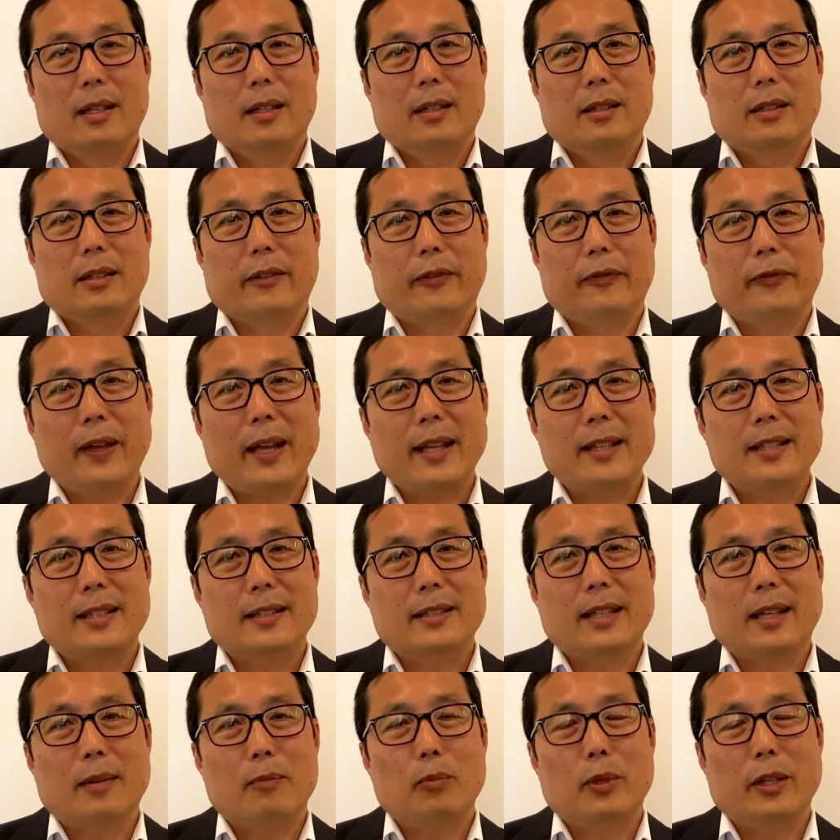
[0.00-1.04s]
The fat
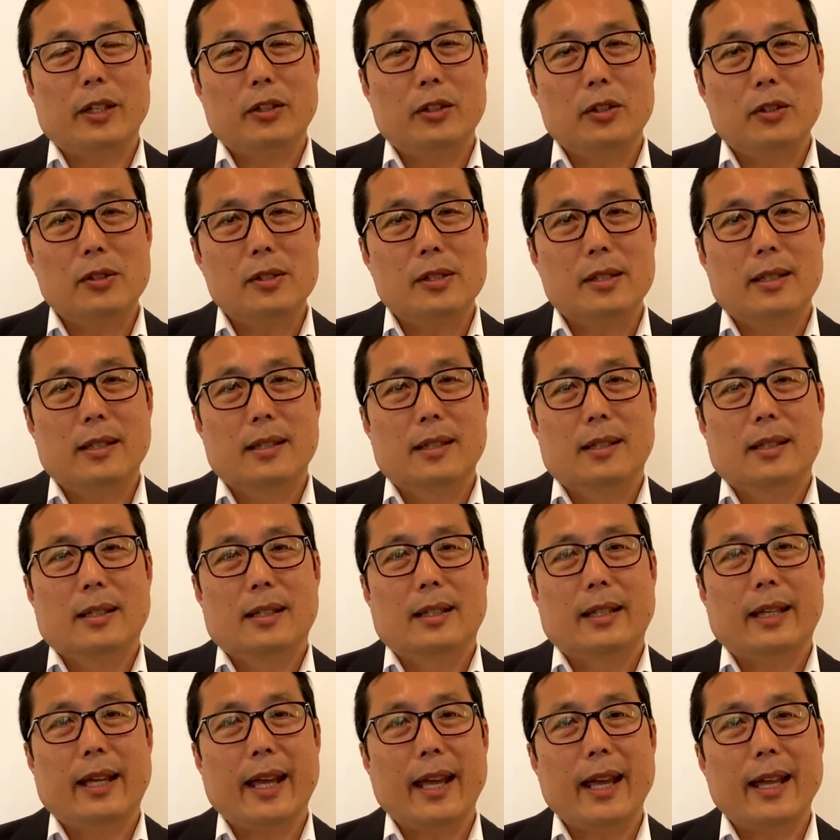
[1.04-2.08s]
that we use
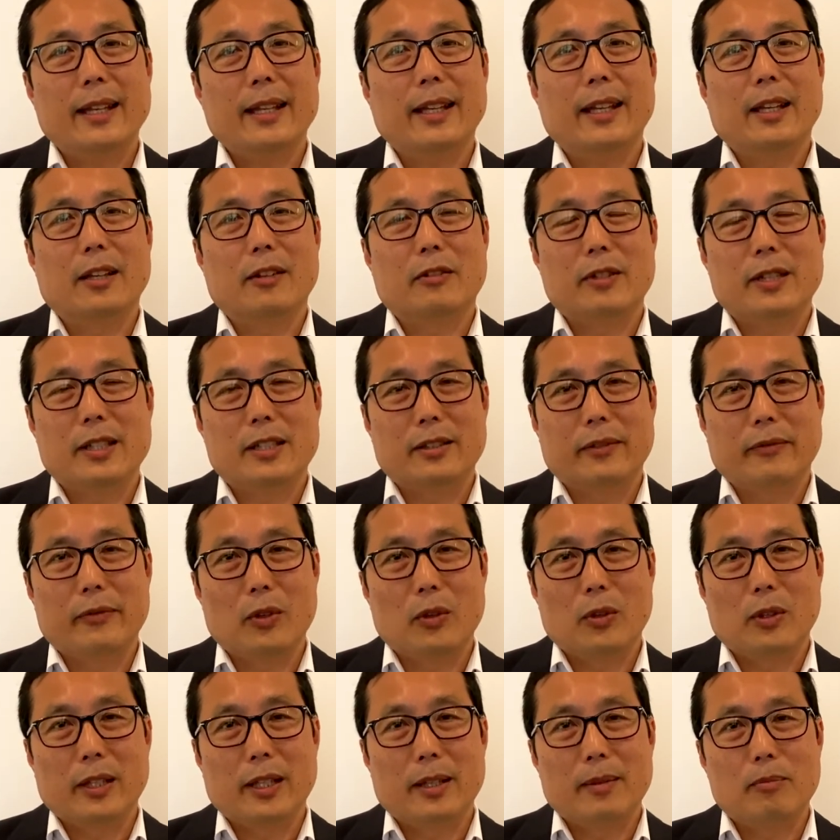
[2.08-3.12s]
can increase the
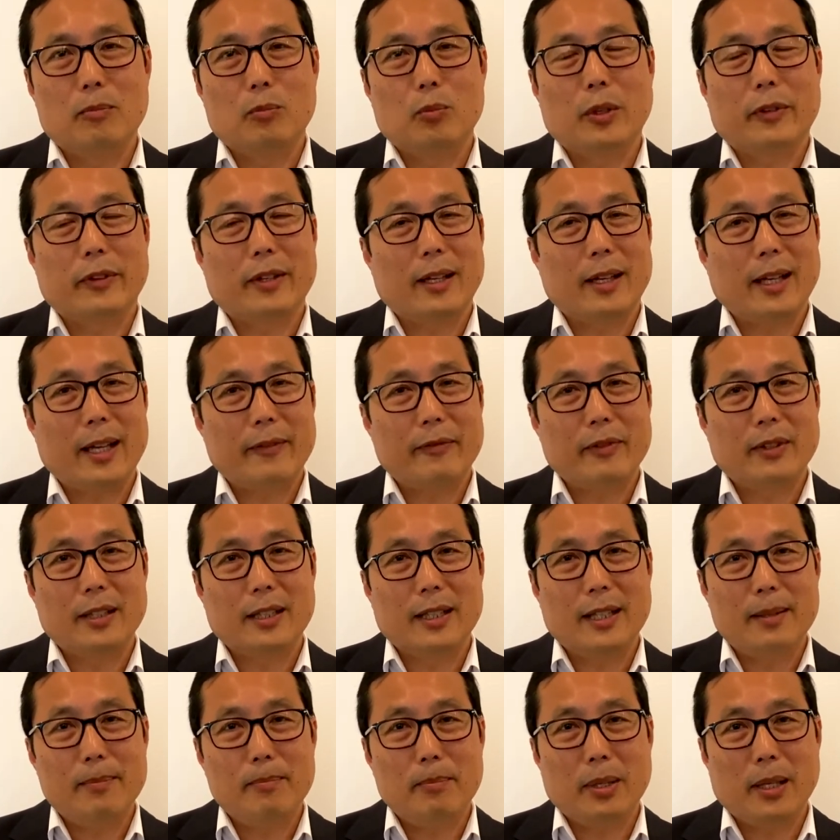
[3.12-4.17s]
volume without having the
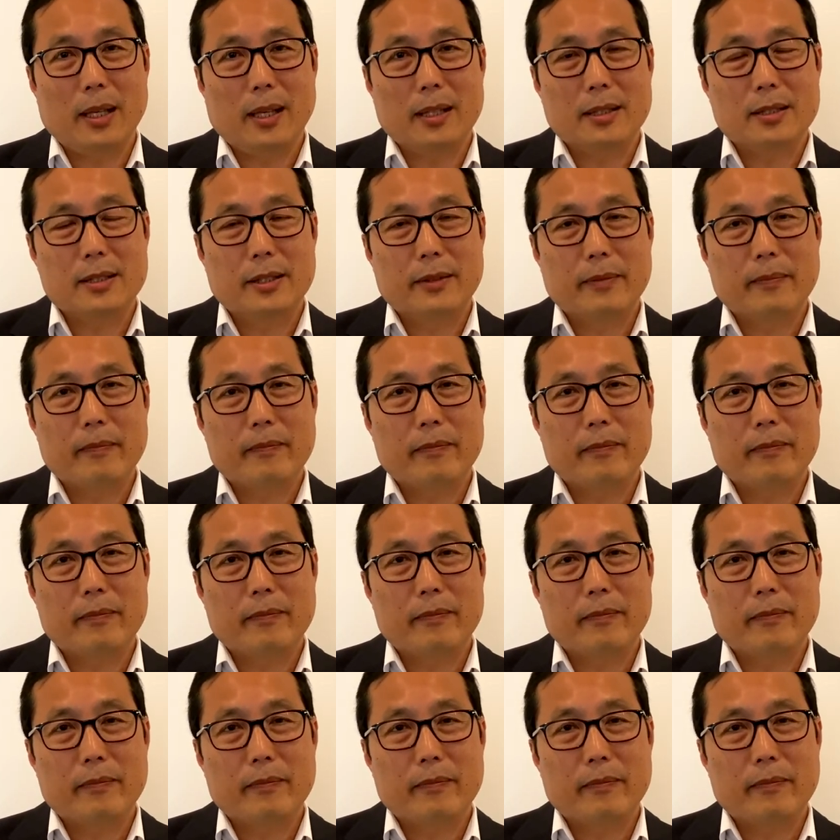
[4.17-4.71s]
implant.